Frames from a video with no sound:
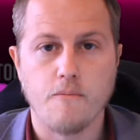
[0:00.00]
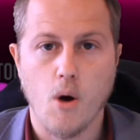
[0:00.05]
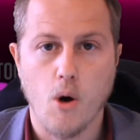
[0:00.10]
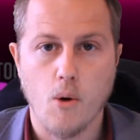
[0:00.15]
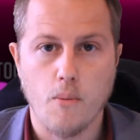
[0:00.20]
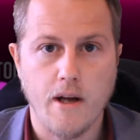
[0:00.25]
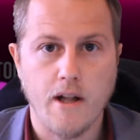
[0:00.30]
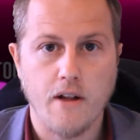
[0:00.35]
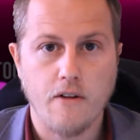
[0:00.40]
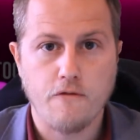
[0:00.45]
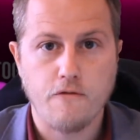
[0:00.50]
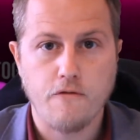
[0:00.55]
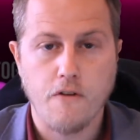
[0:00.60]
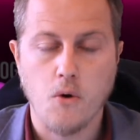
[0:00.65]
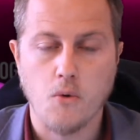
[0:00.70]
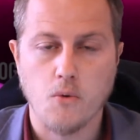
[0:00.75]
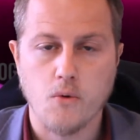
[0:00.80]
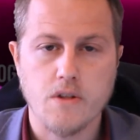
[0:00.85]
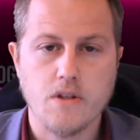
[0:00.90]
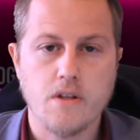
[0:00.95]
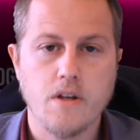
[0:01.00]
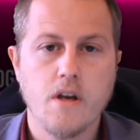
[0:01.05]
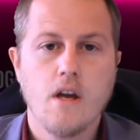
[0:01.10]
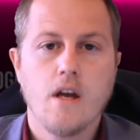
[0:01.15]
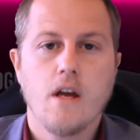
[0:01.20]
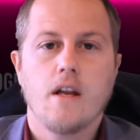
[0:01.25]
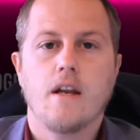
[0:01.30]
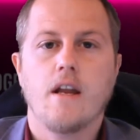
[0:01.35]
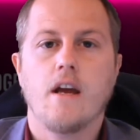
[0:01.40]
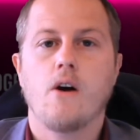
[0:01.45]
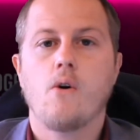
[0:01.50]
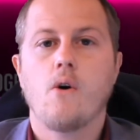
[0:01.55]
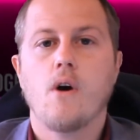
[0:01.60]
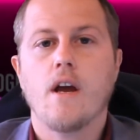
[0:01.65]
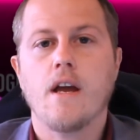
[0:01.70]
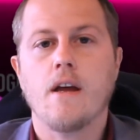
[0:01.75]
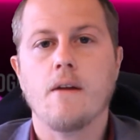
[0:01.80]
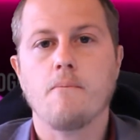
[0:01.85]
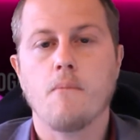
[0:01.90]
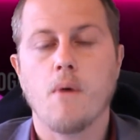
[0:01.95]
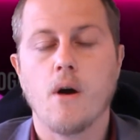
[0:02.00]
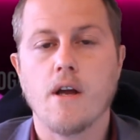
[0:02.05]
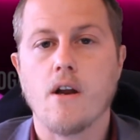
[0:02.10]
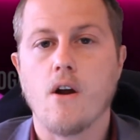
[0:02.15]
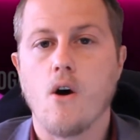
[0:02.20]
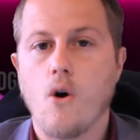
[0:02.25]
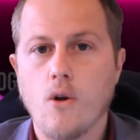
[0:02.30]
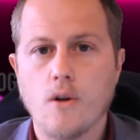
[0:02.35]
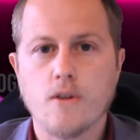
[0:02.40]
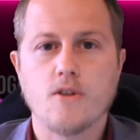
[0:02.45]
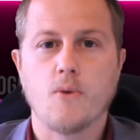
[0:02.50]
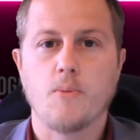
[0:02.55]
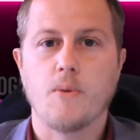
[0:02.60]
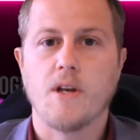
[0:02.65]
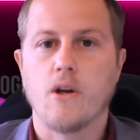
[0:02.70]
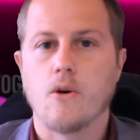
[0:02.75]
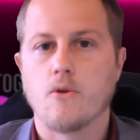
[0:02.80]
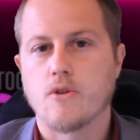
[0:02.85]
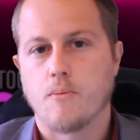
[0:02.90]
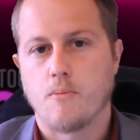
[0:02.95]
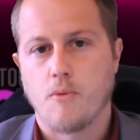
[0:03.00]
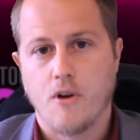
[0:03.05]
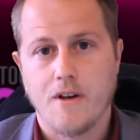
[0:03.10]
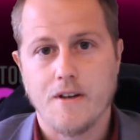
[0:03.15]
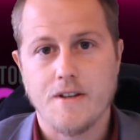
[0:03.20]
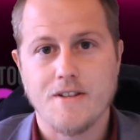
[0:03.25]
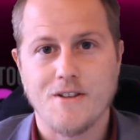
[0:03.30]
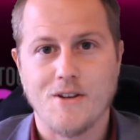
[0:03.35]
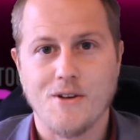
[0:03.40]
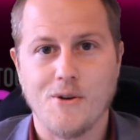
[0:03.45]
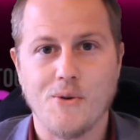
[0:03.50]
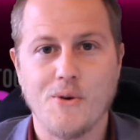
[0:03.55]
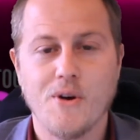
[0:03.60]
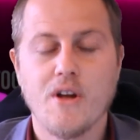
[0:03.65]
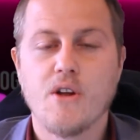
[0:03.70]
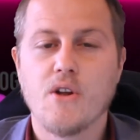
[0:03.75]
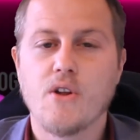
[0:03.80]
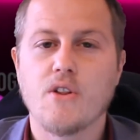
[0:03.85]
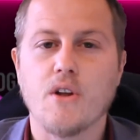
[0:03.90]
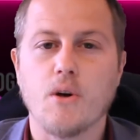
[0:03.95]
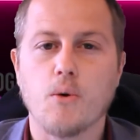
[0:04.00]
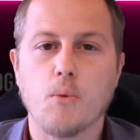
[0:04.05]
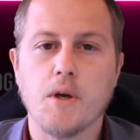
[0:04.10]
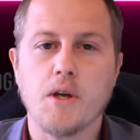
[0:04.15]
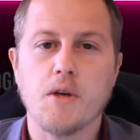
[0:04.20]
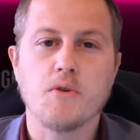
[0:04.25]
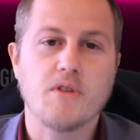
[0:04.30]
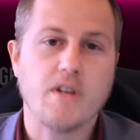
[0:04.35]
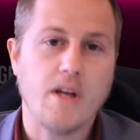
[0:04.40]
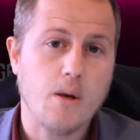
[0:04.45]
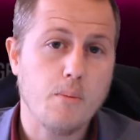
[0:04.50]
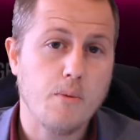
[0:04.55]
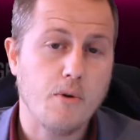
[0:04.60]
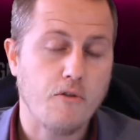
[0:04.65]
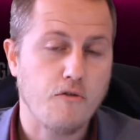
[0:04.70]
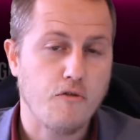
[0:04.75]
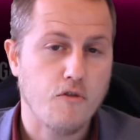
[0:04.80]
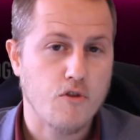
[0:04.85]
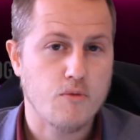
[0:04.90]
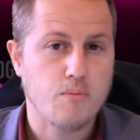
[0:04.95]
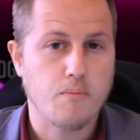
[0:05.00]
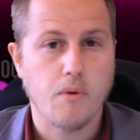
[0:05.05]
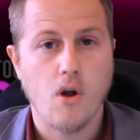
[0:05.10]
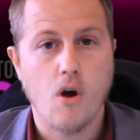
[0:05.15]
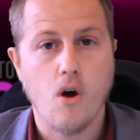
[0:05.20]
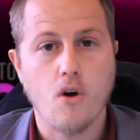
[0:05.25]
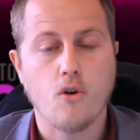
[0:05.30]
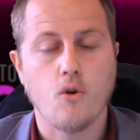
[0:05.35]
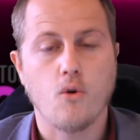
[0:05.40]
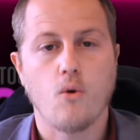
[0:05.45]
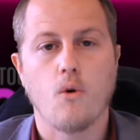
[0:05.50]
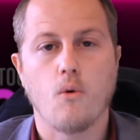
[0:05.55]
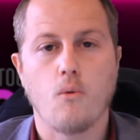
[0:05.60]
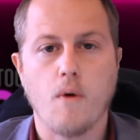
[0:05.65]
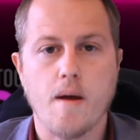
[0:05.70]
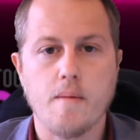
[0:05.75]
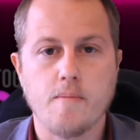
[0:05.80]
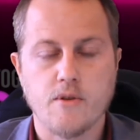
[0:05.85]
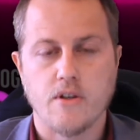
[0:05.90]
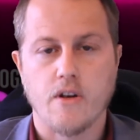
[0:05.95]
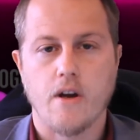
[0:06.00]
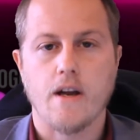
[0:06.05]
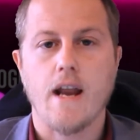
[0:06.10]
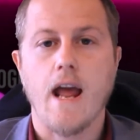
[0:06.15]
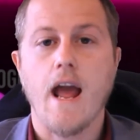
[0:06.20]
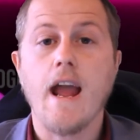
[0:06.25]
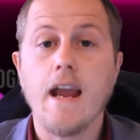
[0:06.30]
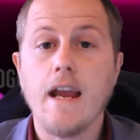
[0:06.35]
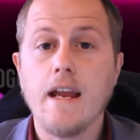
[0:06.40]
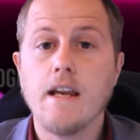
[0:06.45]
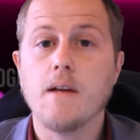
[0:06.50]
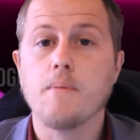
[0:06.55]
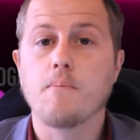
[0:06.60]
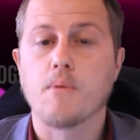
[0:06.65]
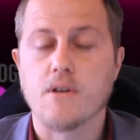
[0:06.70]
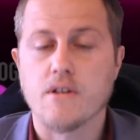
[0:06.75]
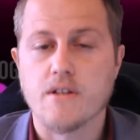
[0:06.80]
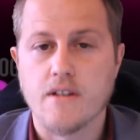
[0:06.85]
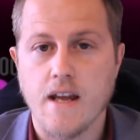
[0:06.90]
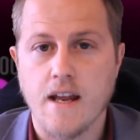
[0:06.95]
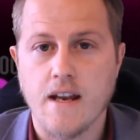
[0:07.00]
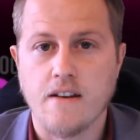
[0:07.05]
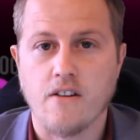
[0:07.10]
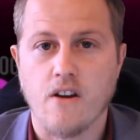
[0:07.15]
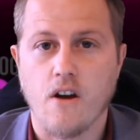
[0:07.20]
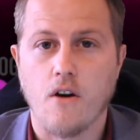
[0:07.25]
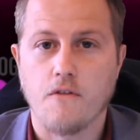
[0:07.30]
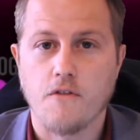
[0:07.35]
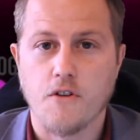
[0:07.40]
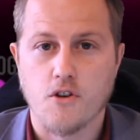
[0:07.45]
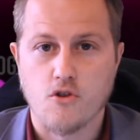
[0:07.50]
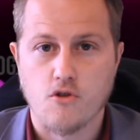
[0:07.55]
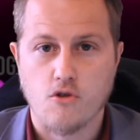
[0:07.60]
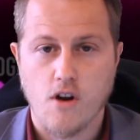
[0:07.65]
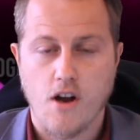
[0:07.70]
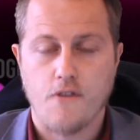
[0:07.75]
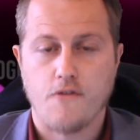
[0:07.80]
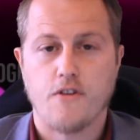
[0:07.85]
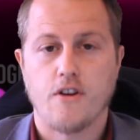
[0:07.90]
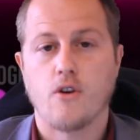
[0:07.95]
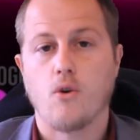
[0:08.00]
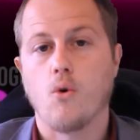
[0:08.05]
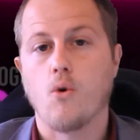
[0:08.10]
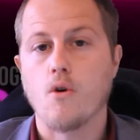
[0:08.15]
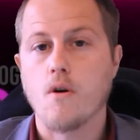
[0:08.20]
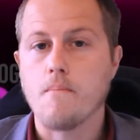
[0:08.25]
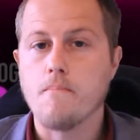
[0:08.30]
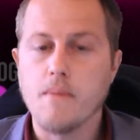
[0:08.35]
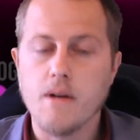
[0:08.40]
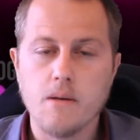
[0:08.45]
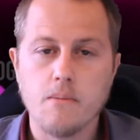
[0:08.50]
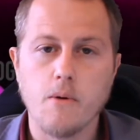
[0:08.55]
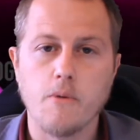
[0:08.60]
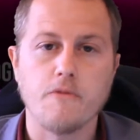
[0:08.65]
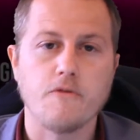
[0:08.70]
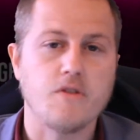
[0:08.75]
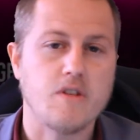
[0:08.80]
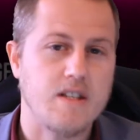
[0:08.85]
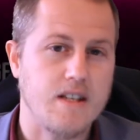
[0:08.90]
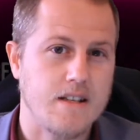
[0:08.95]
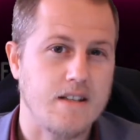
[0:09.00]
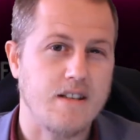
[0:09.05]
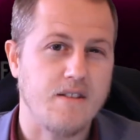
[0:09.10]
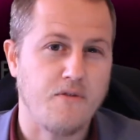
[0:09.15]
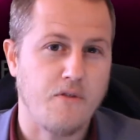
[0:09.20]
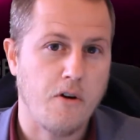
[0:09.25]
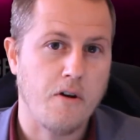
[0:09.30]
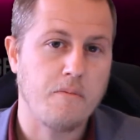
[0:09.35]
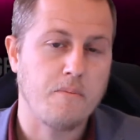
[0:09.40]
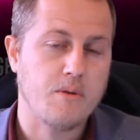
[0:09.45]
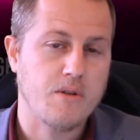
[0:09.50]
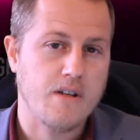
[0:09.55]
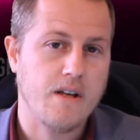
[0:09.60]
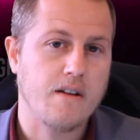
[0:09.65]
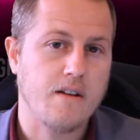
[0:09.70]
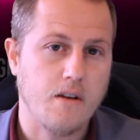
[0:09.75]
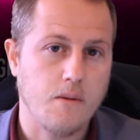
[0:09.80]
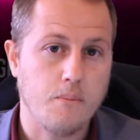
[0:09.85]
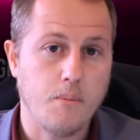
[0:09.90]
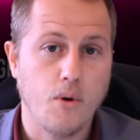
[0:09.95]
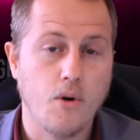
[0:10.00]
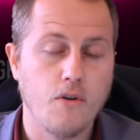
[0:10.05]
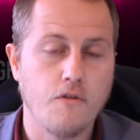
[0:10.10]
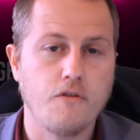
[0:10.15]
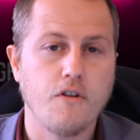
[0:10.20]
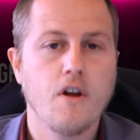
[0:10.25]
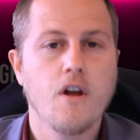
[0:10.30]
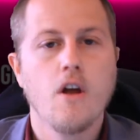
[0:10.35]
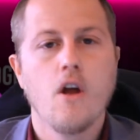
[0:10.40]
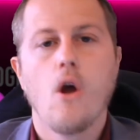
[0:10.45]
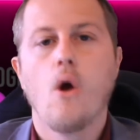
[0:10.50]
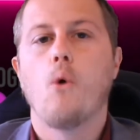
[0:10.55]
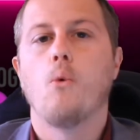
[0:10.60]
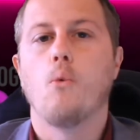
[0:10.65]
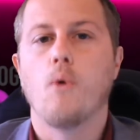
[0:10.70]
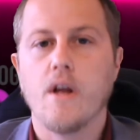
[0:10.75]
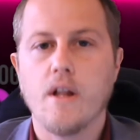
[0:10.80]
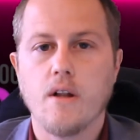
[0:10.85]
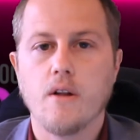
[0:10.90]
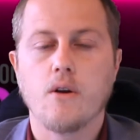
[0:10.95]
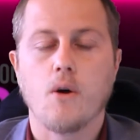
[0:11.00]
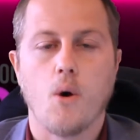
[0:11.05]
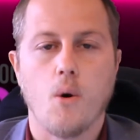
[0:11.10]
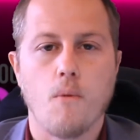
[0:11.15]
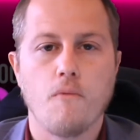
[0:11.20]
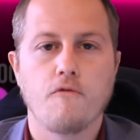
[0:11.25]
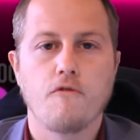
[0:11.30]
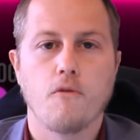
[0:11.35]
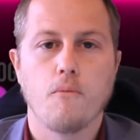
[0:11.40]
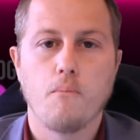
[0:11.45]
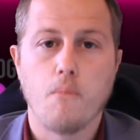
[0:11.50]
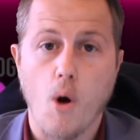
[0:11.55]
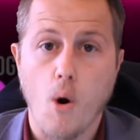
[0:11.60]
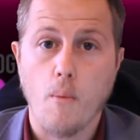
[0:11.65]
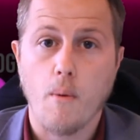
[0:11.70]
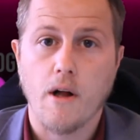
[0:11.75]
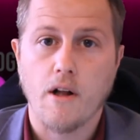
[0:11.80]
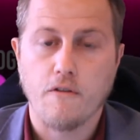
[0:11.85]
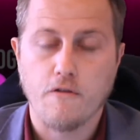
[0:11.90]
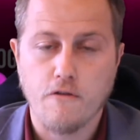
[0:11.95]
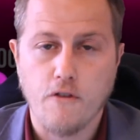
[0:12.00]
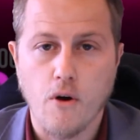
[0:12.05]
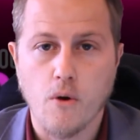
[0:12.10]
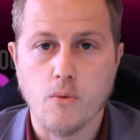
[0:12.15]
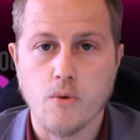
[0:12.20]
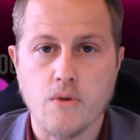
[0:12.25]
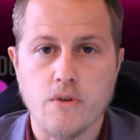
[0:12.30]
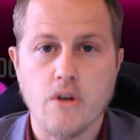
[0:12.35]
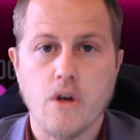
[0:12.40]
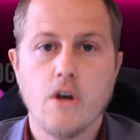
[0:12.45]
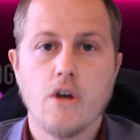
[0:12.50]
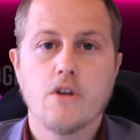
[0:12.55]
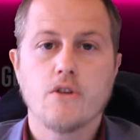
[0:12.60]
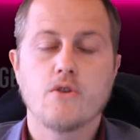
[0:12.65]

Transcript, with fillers: mobile phones. Now, it might also be no surprise to you that when you set up your first blog or website, eighty percent of your traffic, or a minimum of sixty-five percent and above, will come from mobile phones.